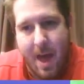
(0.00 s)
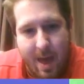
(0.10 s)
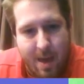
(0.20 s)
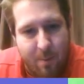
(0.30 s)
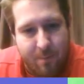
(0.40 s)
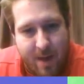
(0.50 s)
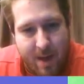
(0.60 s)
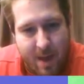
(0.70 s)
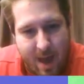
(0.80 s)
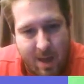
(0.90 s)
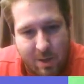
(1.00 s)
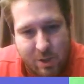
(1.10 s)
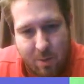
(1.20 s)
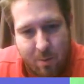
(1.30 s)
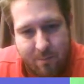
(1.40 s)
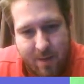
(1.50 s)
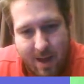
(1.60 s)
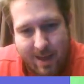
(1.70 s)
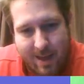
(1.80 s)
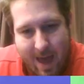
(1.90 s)
A, we've got H, and we've
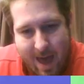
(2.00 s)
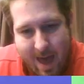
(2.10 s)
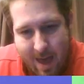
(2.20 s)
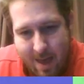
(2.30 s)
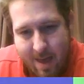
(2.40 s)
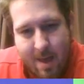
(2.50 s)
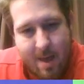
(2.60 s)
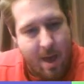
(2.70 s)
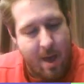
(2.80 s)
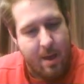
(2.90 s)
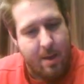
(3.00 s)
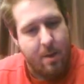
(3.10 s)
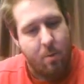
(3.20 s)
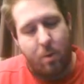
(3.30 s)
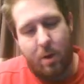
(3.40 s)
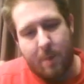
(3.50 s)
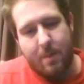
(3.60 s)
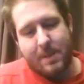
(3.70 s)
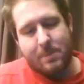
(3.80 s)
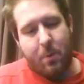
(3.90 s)
got K. And we're going
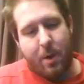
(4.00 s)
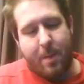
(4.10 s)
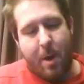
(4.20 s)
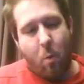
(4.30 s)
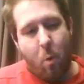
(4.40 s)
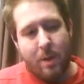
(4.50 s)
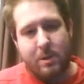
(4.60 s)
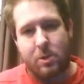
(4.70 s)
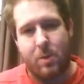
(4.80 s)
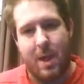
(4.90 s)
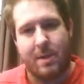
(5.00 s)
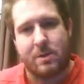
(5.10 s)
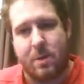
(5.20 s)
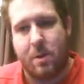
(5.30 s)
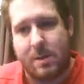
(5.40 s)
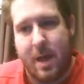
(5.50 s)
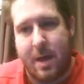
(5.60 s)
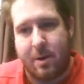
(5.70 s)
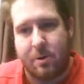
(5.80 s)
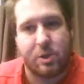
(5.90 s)
to be exploring about what do each of those
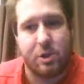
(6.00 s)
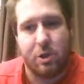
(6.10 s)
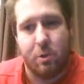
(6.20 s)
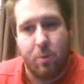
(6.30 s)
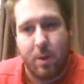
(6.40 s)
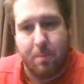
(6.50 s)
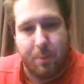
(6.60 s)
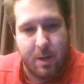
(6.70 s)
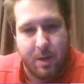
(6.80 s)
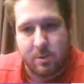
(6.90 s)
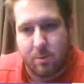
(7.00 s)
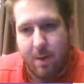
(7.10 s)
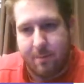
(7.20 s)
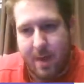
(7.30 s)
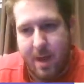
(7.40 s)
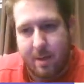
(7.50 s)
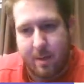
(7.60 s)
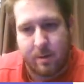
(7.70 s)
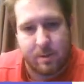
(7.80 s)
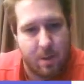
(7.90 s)
letters do you put it into a graphing
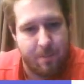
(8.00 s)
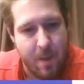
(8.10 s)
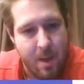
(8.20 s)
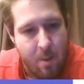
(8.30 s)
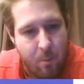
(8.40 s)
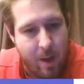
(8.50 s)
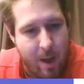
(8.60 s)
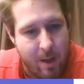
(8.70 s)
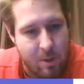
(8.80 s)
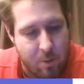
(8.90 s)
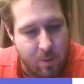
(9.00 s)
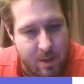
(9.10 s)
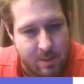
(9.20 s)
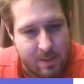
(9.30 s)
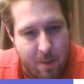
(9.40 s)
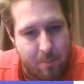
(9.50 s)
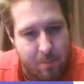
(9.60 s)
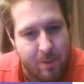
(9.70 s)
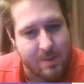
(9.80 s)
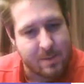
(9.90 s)
calculator. So what I do is I
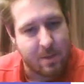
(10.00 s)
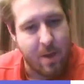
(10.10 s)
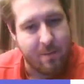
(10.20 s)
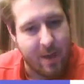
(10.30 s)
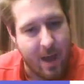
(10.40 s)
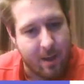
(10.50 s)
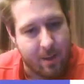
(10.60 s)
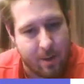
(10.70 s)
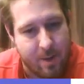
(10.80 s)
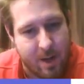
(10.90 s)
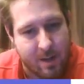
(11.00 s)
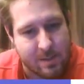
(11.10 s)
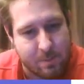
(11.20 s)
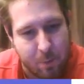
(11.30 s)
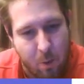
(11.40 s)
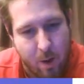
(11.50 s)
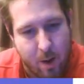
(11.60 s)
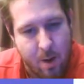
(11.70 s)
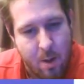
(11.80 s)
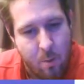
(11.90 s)
would put this in a graphing calculator and then
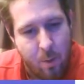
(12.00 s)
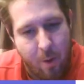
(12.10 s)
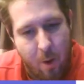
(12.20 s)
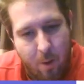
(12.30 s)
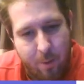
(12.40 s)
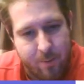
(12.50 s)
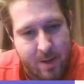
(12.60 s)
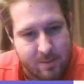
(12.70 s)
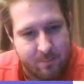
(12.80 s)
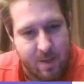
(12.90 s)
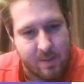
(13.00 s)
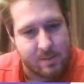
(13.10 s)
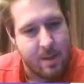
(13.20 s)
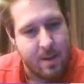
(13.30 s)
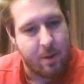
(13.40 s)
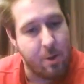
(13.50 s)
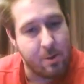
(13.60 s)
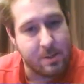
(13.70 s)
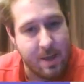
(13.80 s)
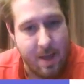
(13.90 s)
explore with all the rest of these. Now
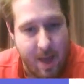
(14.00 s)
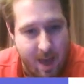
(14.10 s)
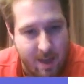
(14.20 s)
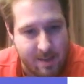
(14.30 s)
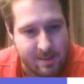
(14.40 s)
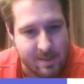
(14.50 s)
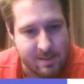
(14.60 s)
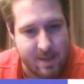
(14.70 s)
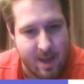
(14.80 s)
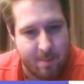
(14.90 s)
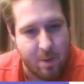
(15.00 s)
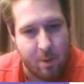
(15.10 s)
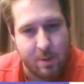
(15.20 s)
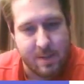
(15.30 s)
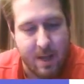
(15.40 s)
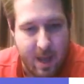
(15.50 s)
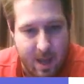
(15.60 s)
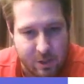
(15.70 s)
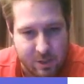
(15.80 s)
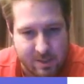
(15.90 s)
notice that A is the same. Notice that
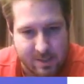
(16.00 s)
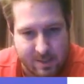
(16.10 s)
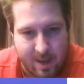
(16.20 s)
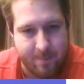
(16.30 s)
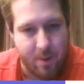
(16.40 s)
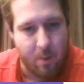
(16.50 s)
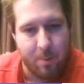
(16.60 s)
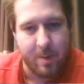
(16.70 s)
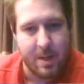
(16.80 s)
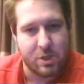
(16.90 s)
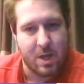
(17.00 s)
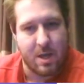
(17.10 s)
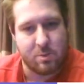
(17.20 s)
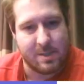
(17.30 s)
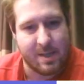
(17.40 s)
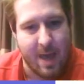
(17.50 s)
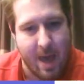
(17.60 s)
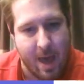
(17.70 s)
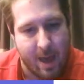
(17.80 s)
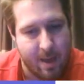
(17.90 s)
H is the same. The only thing that changed was
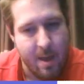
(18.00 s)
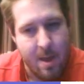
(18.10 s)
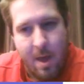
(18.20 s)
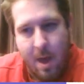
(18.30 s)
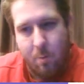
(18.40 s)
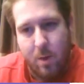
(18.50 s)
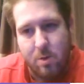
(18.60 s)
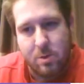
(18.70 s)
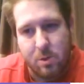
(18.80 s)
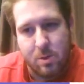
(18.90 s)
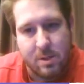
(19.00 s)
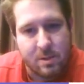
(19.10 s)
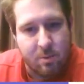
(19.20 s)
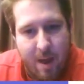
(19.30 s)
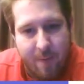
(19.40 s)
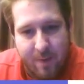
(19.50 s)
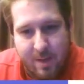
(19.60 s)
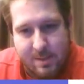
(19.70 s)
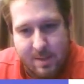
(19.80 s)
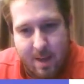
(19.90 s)
K. And when you do this graphing
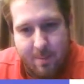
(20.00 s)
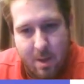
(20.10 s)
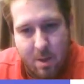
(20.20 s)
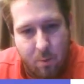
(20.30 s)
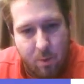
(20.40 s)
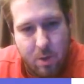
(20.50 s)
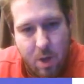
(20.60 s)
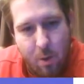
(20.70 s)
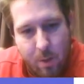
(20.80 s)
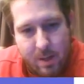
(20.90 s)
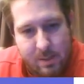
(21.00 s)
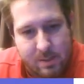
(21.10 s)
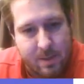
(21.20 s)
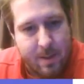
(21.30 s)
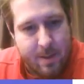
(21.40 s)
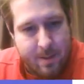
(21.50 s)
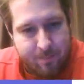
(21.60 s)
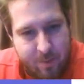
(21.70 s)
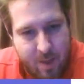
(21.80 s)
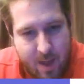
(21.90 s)
assignment, you will notice
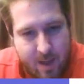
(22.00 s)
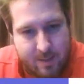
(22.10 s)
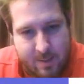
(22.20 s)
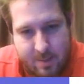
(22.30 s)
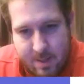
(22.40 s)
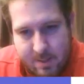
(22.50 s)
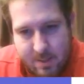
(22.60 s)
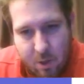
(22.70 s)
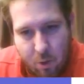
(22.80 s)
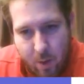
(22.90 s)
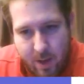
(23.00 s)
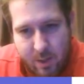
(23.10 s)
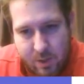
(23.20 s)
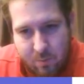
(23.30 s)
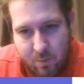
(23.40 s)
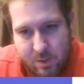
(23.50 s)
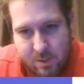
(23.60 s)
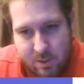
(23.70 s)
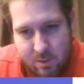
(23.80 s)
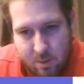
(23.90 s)
that this equation,
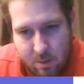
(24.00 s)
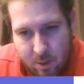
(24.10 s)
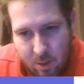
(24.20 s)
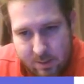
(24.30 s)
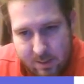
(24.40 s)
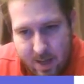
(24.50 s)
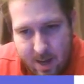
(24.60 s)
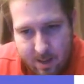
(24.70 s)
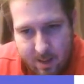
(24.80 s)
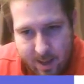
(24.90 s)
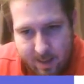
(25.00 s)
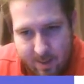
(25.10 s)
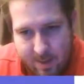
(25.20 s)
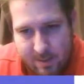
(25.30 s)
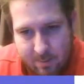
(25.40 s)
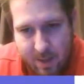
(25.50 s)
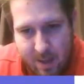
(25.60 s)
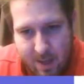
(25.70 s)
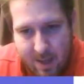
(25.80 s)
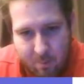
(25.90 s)
which looks kind of like this to
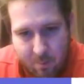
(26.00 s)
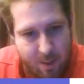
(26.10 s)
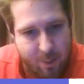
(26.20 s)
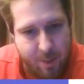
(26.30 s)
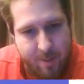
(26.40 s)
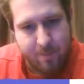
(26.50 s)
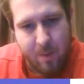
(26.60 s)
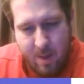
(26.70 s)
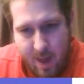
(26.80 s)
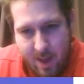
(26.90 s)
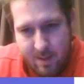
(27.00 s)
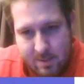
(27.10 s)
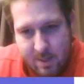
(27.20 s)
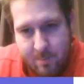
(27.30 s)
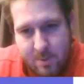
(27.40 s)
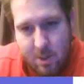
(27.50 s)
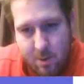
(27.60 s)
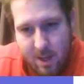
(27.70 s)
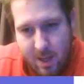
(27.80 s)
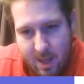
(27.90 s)
begin with, ends up
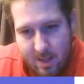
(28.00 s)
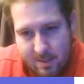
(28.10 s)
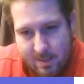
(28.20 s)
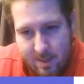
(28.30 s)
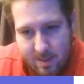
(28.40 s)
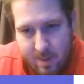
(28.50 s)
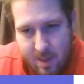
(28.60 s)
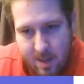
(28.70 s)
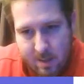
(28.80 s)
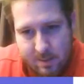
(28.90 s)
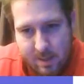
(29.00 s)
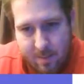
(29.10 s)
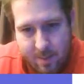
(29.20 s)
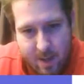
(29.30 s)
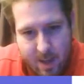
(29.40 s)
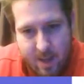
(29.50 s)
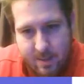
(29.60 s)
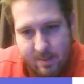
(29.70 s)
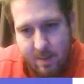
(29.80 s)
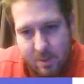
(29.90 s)
turning into this, and then it
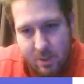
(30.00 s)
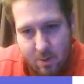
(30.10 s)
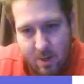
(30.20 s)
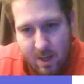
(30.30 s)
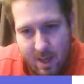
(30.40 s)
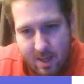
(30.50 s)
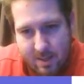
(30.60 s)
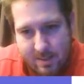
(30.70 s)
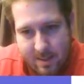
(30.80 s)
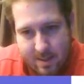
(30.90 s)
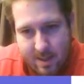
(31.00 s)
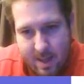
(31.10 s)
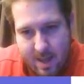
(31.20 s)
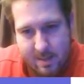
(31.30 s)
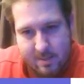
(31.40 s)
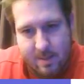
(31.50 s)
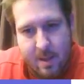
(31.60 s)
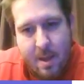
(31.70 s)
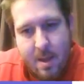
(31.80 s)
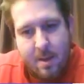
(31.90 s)
ends up turning into this.
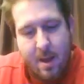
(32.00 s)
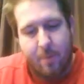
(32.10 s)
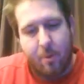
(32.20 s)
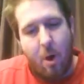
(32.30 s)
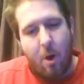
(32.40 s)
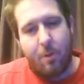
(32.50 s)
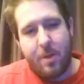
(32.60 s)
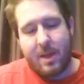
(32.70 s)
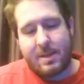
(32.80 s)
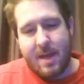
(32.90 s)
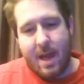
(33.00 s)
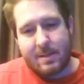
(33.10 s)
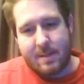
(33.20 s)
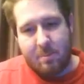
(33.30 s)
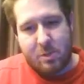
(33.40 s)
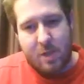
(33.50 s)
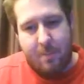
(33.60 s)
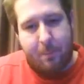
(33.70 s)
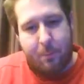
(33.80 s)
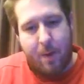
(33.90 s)
Now, they're all the exact same
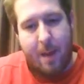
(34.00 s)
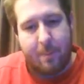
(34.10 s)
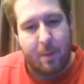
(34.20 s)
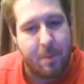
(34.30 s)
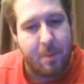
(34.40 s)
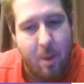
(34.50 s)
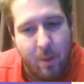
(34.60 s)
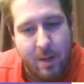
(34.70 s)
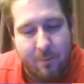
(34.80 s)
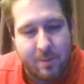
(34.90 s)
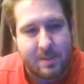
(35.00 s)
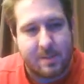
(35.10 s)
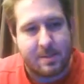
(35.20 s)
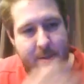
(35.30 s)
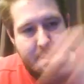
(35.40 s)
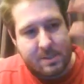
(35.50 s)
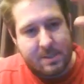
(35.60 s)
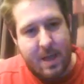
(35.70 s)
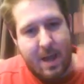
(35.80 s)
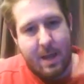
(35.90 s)
shape of parabola, but the only difference is that they're
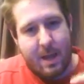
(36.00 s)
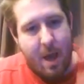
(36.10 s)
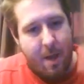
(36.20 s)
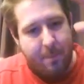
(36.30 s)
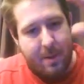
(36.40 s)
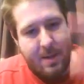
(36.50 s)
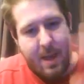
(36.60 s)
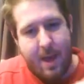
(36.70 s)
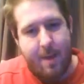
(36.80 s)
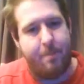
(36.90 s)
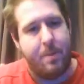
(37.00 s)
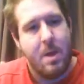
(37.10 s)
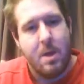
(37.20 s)
sliding up and down.